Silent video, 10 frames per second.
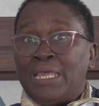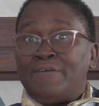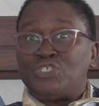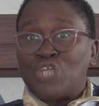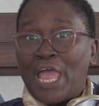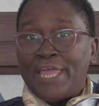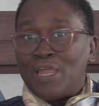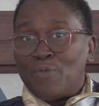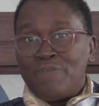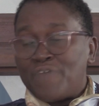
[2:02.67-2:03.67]
shying
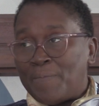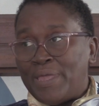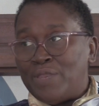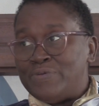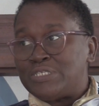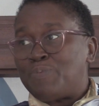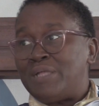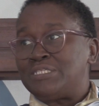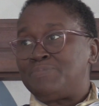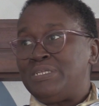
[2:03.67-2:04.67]
away from any
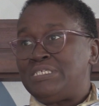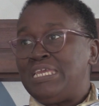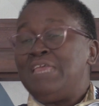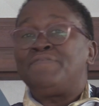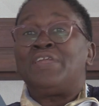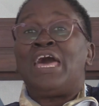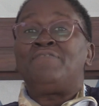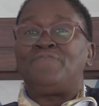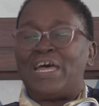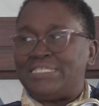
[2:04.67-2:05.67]
responsibility, even
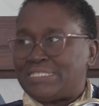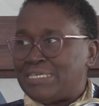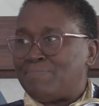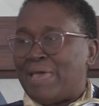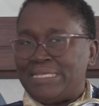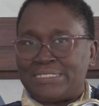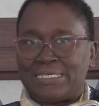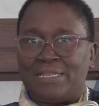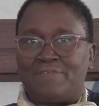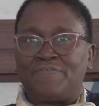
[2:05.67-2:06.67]
advancing
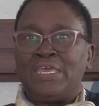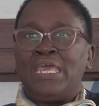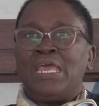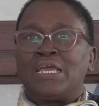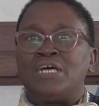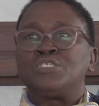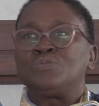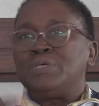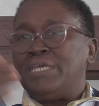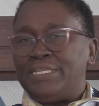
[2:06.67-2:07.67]
myself,
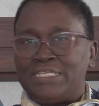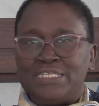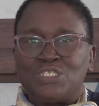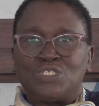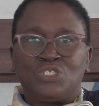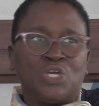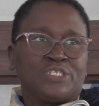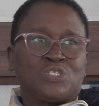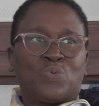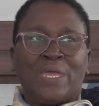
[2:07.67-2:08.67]
because it is
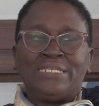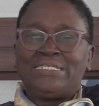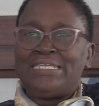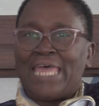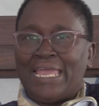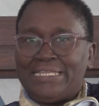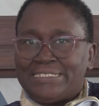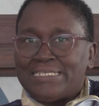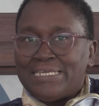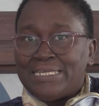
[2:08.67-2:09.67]
just
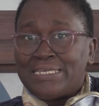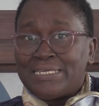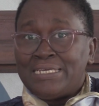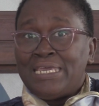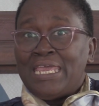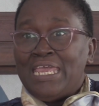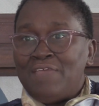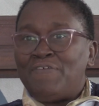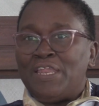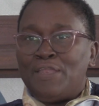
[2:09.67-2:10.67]
2019,
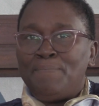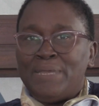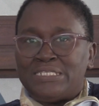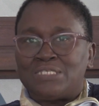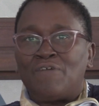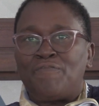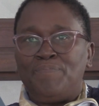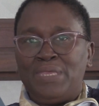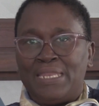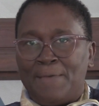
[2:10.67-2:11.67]
even in the midst of
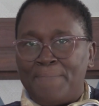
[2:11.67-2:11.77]
being